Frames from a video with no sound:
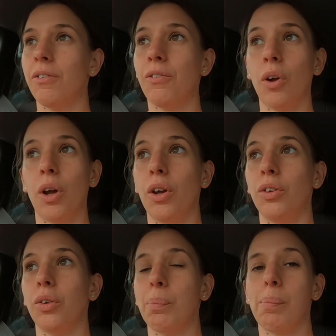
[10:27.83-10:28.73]

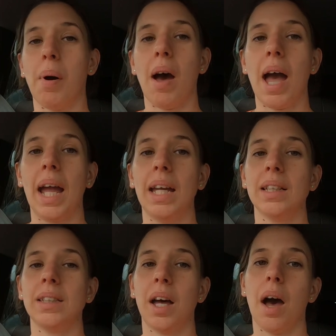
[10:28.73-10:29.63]
followed by
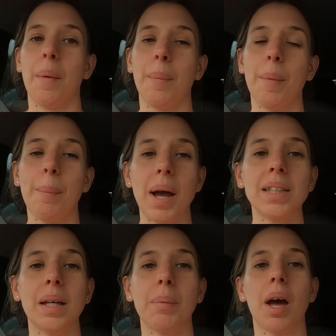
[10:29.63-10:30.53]
some
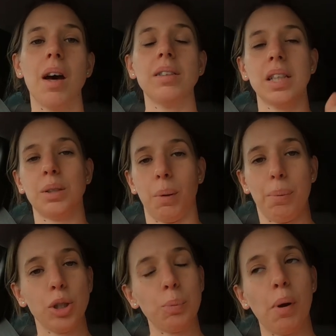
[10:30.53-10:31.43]
bicep curls into a
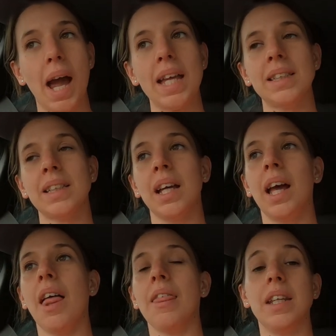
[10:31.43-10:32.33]
push press,
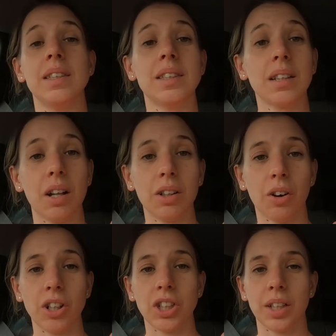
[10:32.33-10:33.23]
then skull
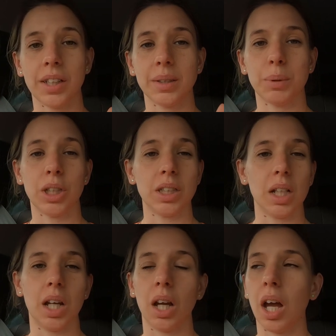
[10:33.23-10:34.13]
crushes, which is
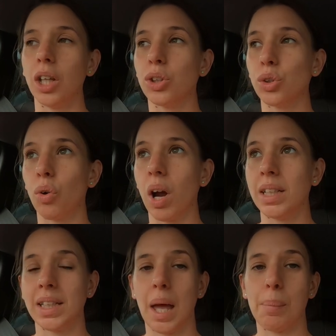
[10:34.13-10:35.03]
a
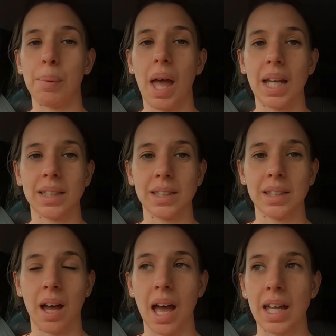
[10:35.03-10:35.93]
tricep
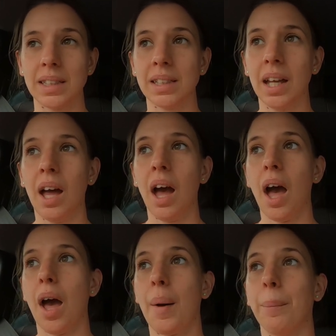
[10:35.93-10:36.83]
exercise.
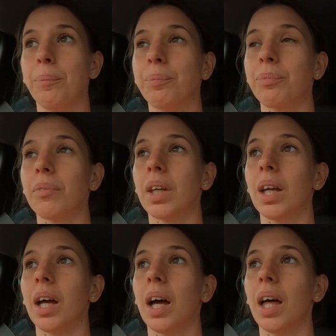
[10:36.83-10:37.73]

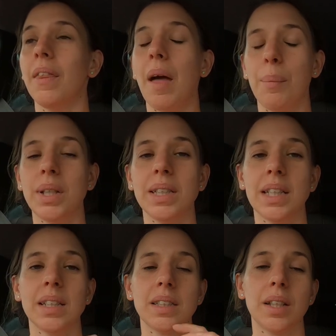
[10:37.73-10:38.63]
Then we
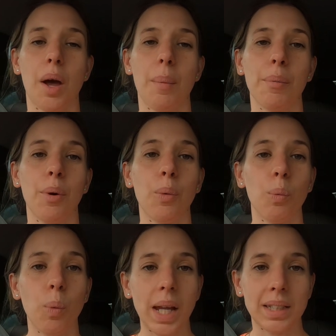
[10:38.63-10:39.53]
did some
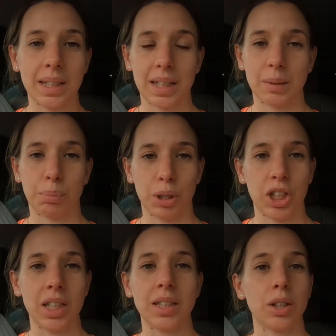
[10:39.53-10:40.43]
weighted
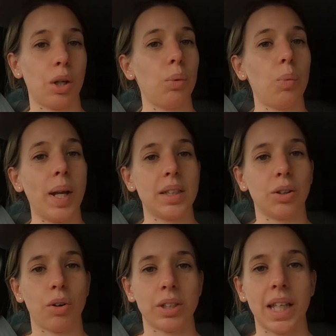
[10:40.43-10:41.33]
bridges, so weights
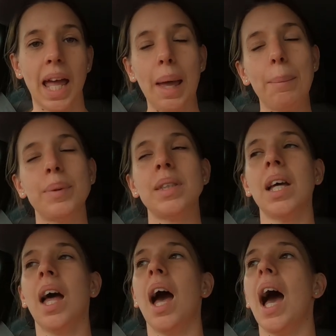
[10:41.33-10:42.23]
across the hips,
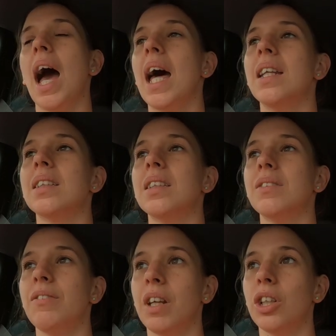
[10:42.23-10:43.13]
and to
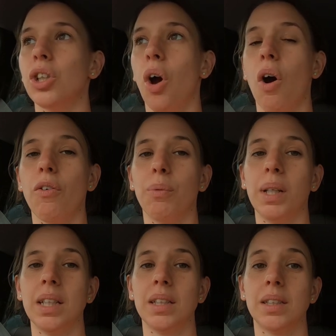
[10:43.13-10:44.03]
finish off we
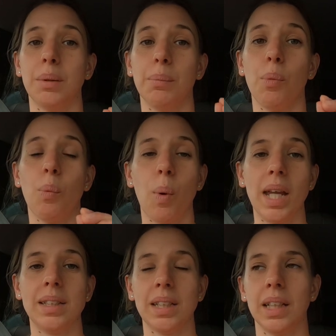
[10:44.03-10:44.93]
did some
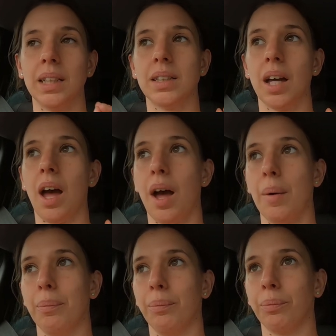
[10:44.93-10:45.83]
weighted
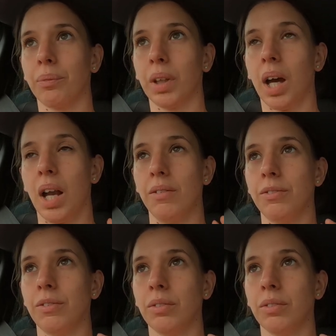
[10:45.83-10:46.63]
kind of